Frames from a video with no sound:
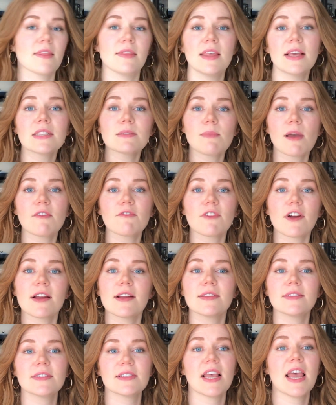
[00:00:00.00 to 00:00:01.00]
This, my
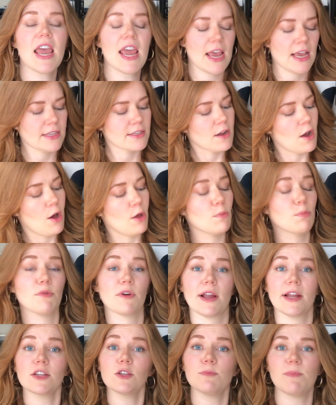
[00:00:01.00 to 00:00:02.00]
friends, is called
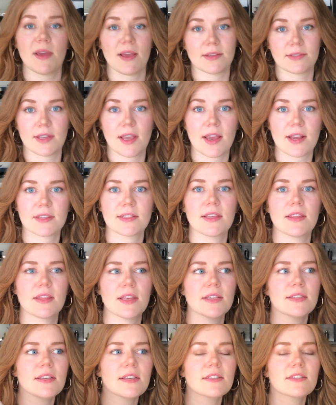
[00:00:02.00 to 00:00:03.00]
Branch Basics.
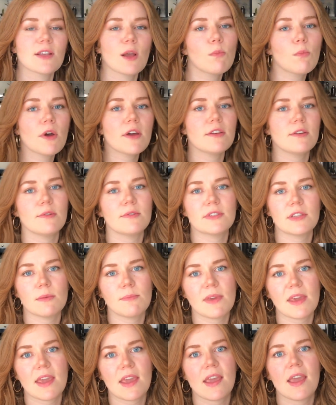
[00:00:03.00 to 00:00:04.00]
This is somewhat new to
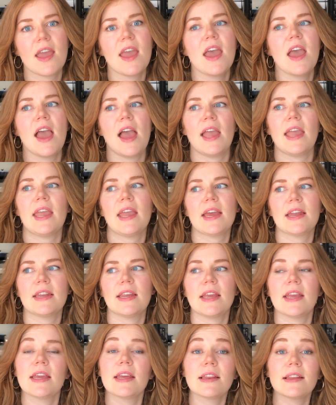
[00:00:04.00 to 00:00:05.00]
me and
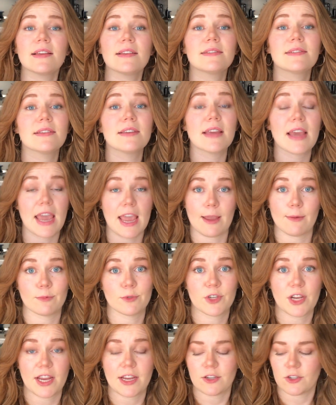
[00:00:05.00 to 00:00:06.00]
it is game
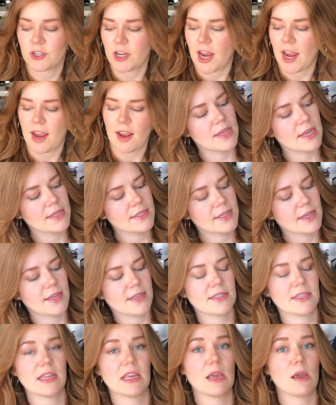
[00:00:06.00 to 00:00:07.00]
changing. This
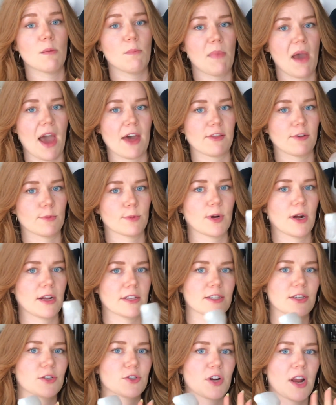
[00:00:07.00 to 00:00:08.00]
is the bathroom
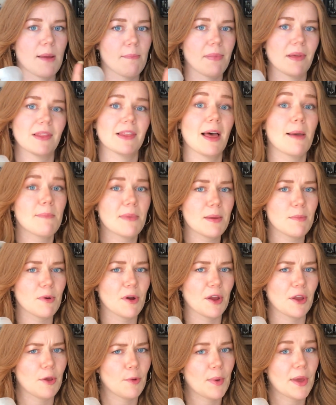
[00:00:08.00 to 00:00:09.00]
concentrate, but let me
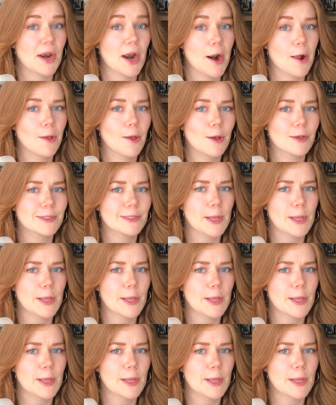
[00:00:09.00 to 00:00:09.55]
bring you in on a little